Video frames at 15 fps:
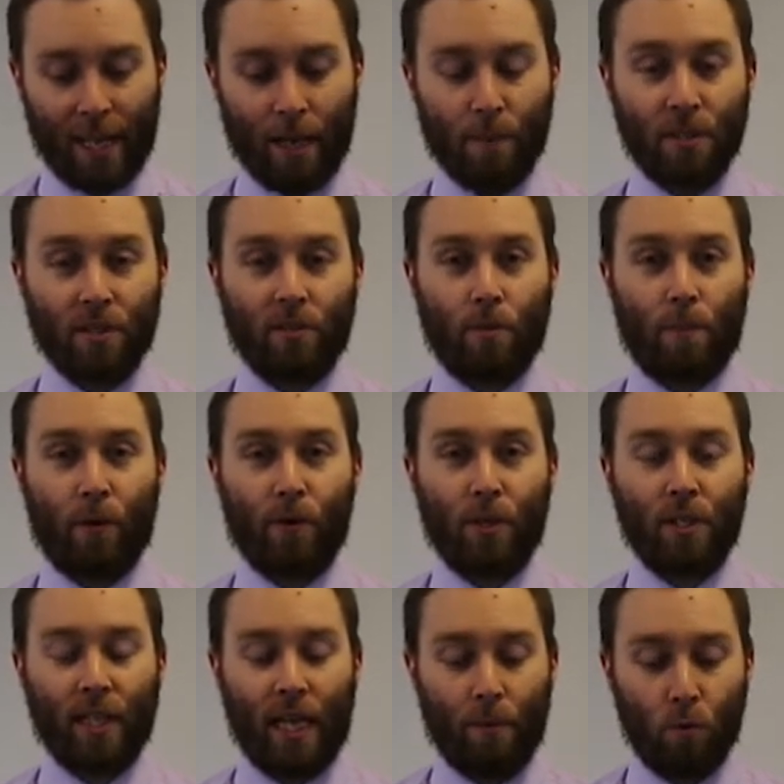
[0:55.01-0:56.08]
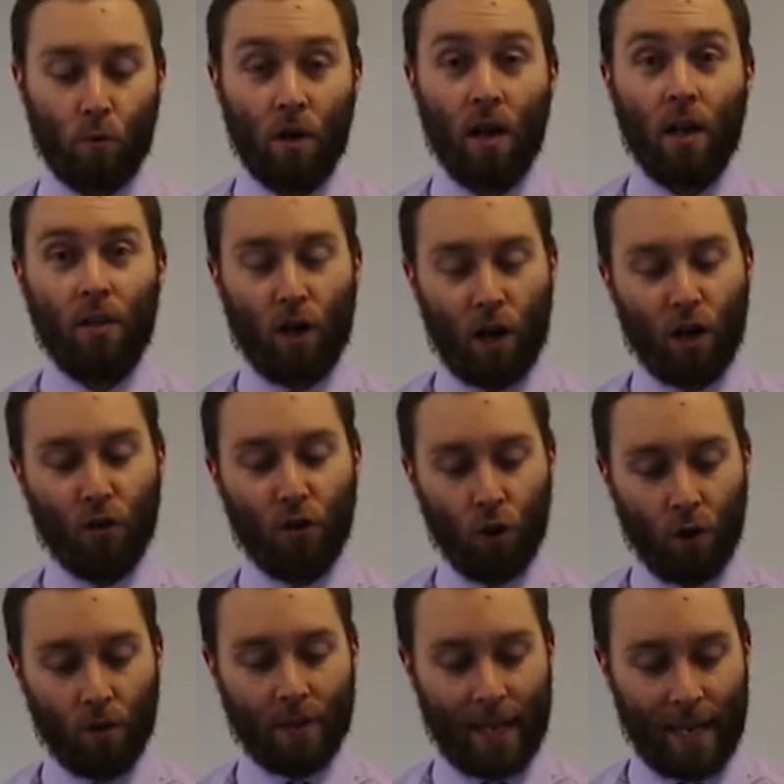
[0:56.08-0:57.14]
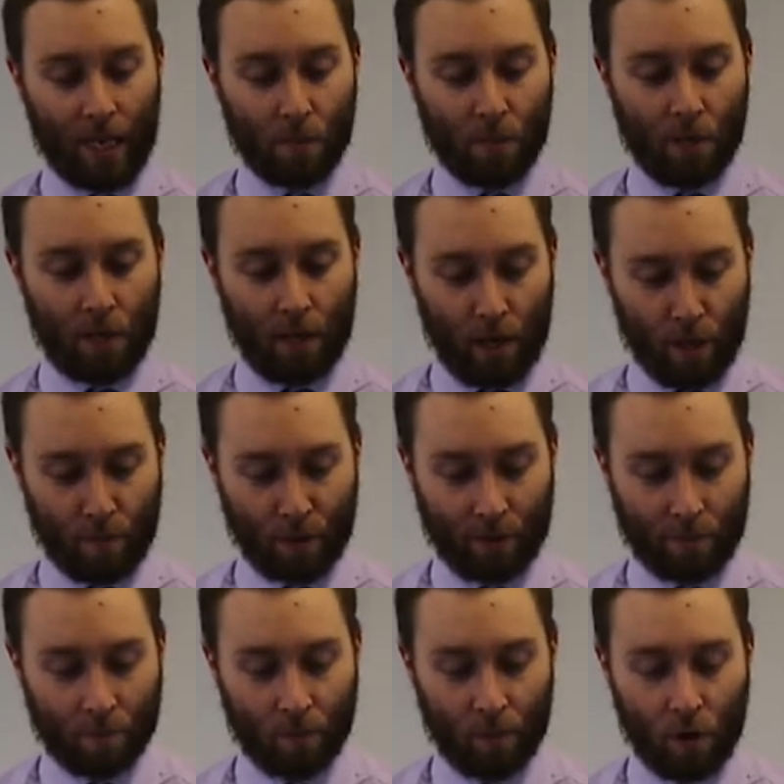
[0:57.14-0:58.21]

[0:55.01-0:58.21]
elements of the periodic table that are not the element carbon.